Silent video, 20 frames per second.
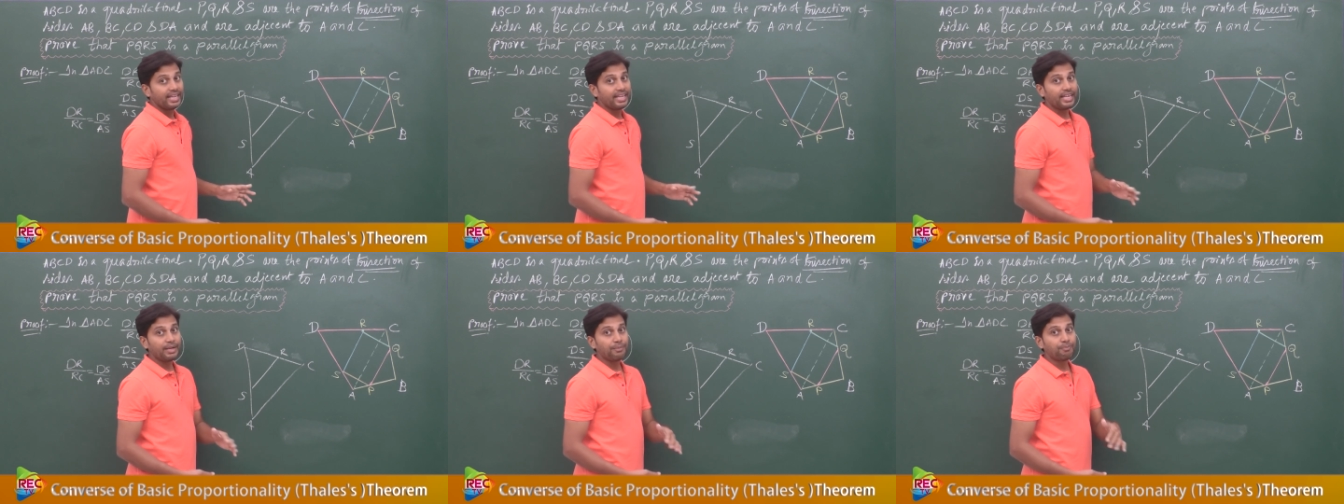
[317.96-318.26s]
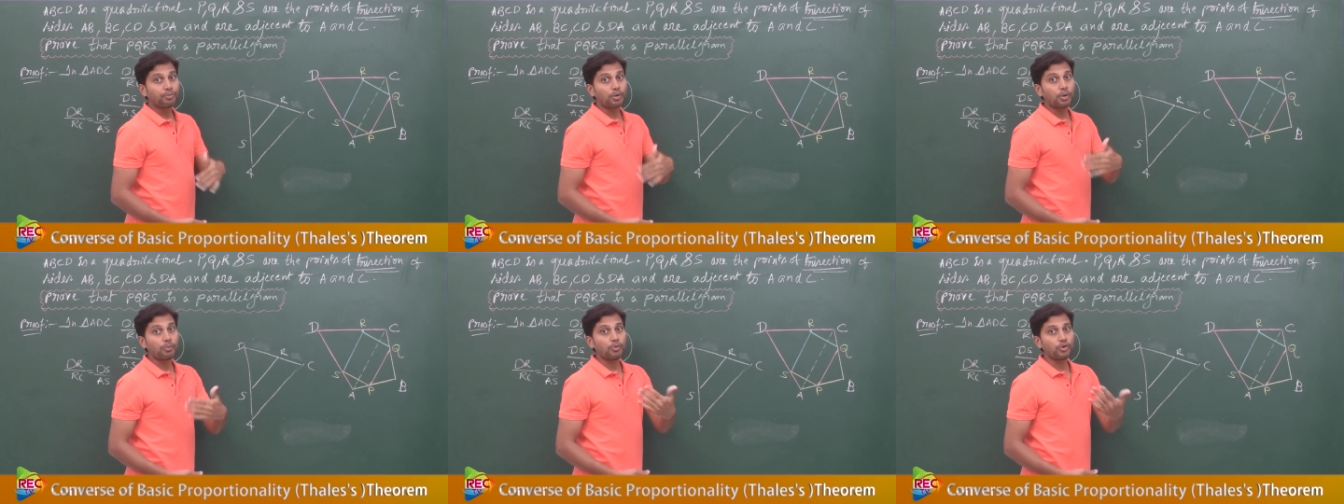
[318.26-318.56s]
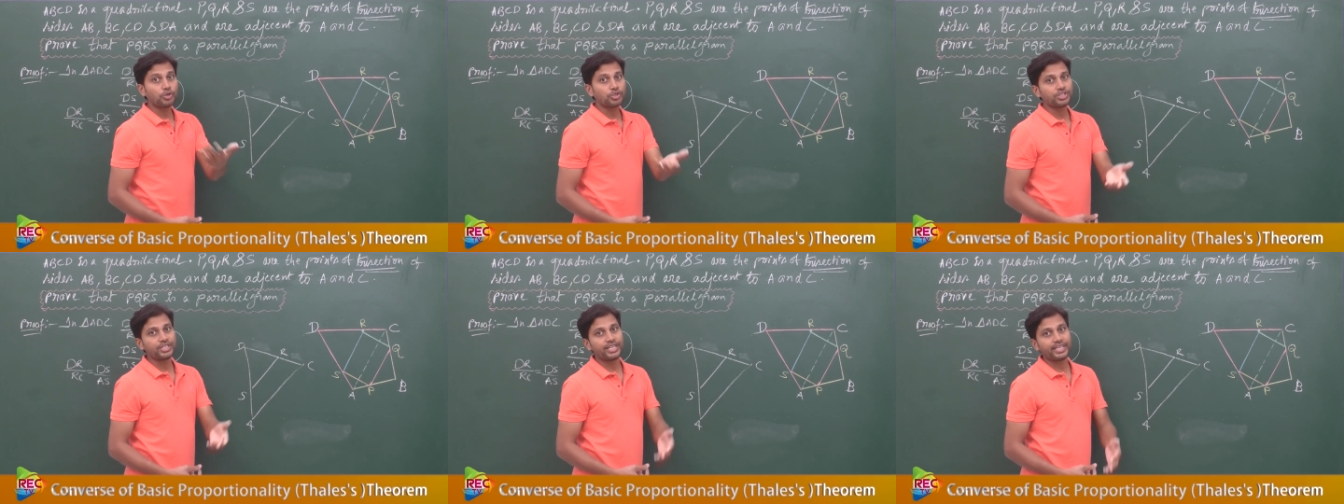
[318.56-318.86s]
in
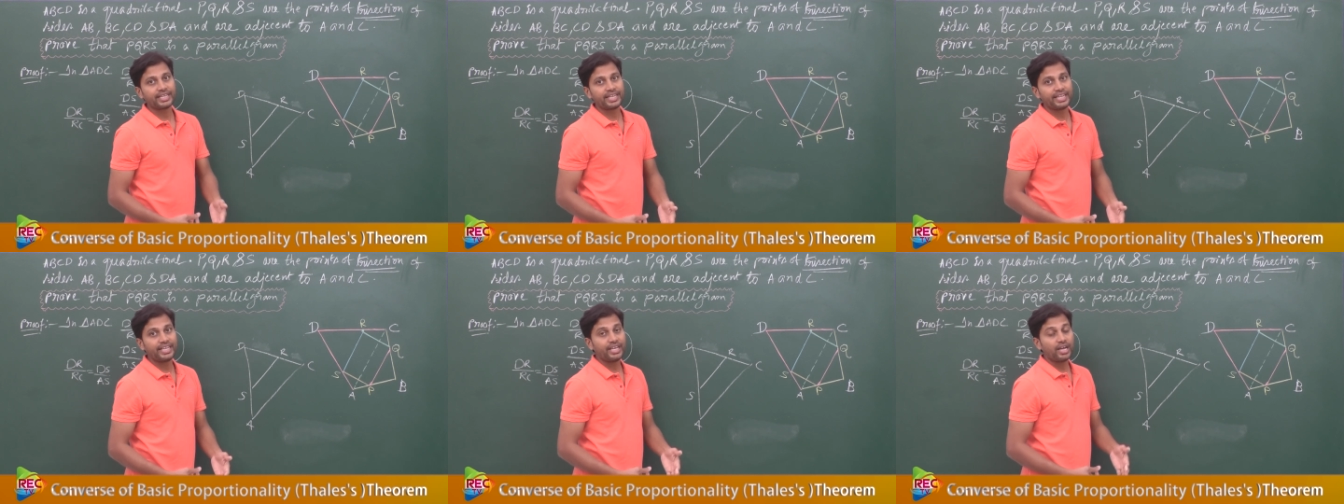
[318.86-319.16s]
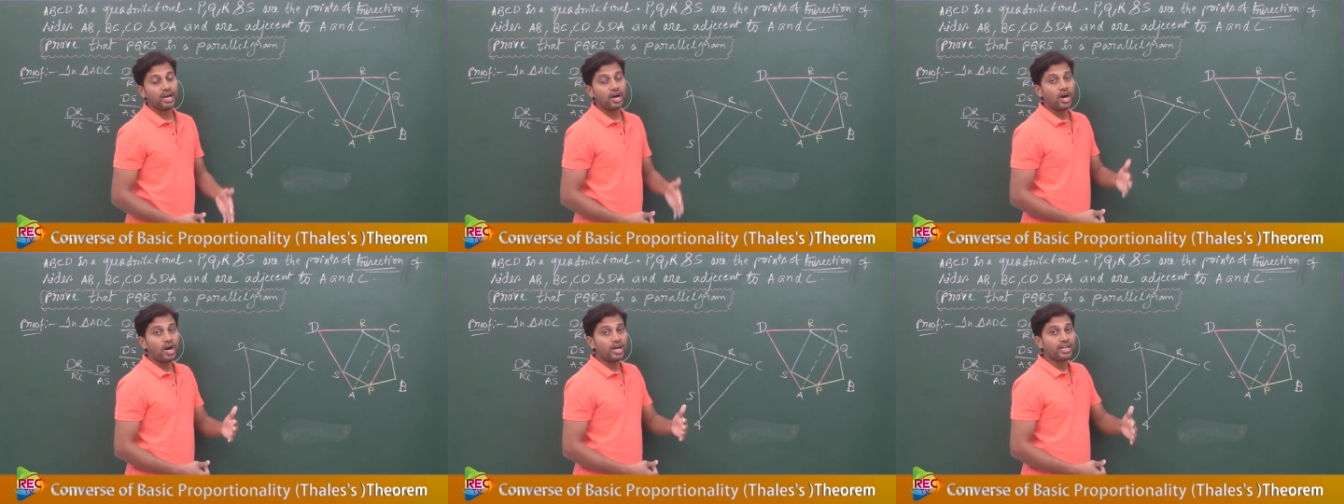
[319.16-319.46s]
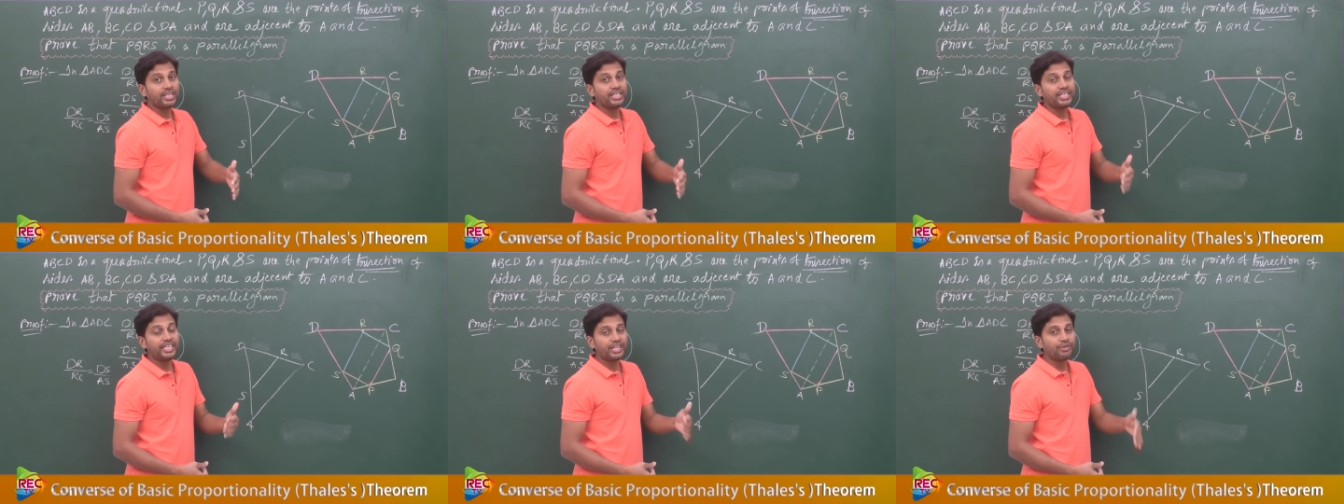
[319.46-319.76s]
proportionately or
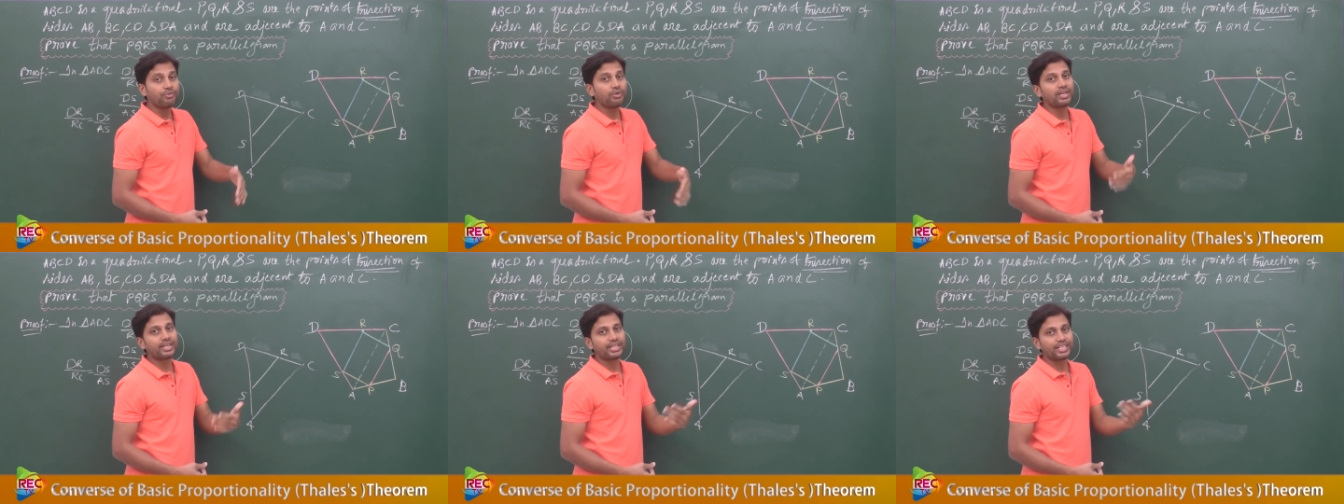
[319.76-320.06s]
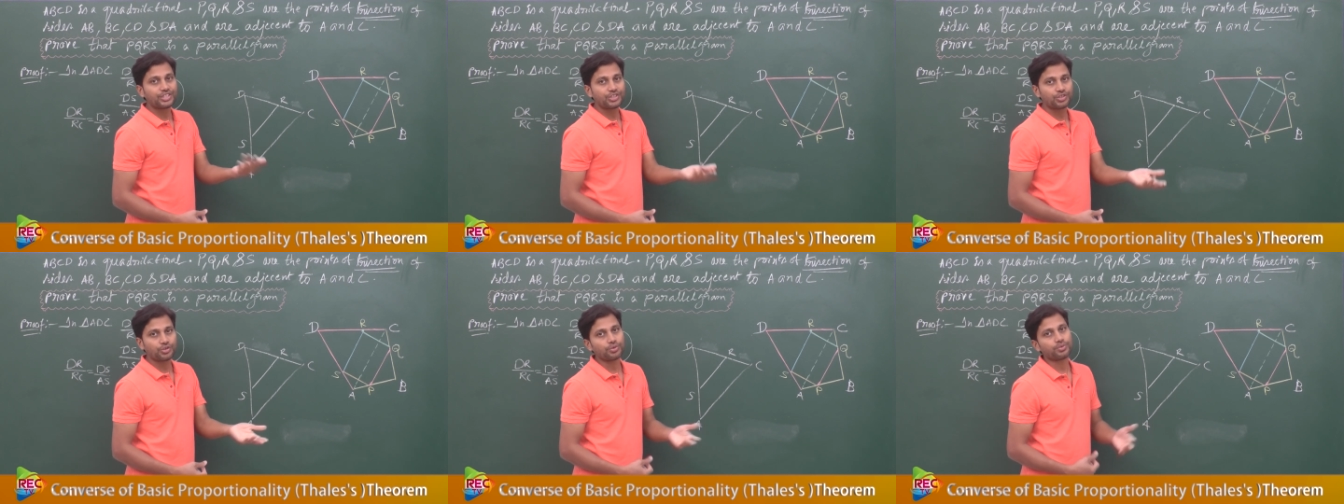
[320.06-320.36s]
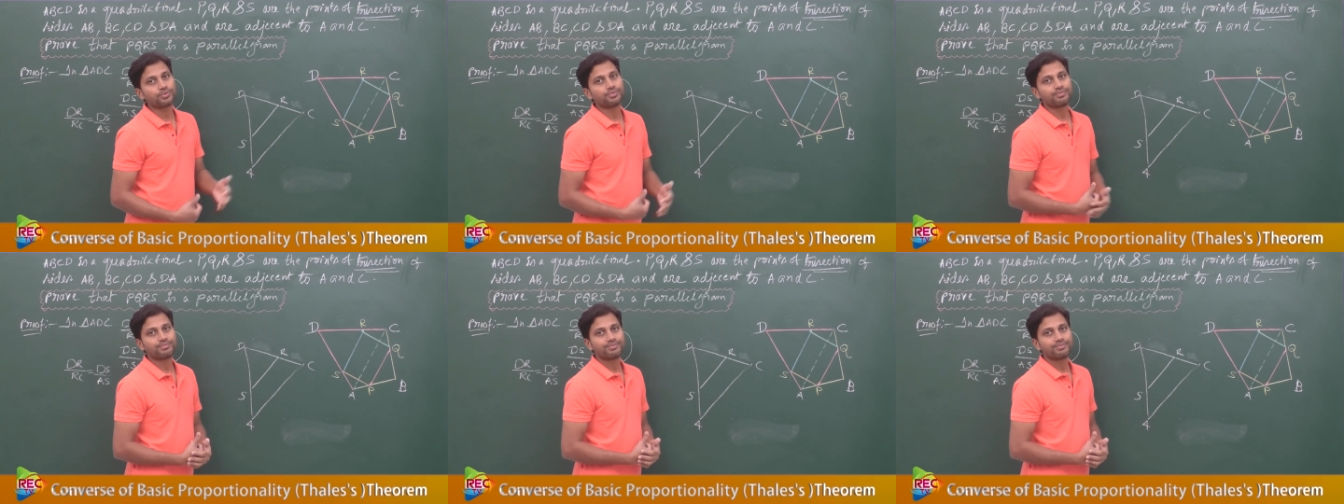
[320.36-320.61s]
in equal ratio,